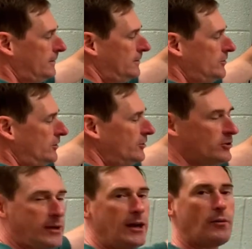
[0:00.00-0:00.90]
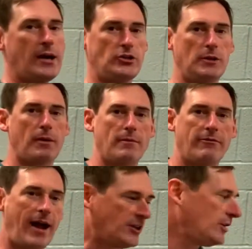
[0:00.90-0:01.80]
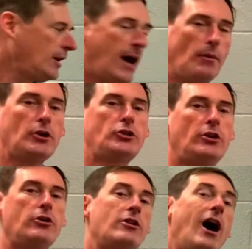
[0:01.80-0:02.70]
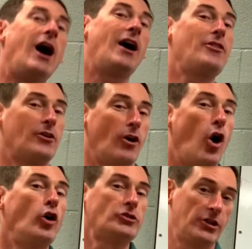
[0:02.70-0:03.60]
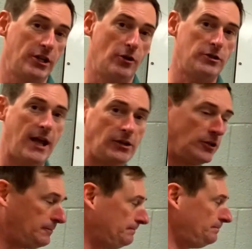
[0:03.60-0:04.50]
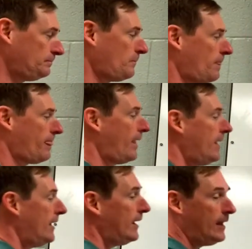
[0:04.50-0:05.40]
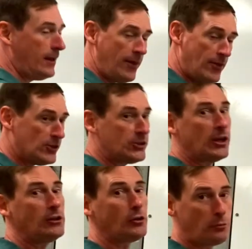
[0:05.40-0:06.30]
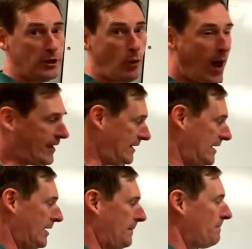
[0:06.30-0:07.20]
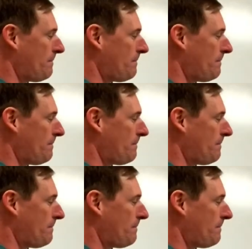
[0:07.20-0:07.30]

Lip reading: So it's okay to write g prime of x. I want to show you the other alternate notation. And this is going to look pretty wacky here.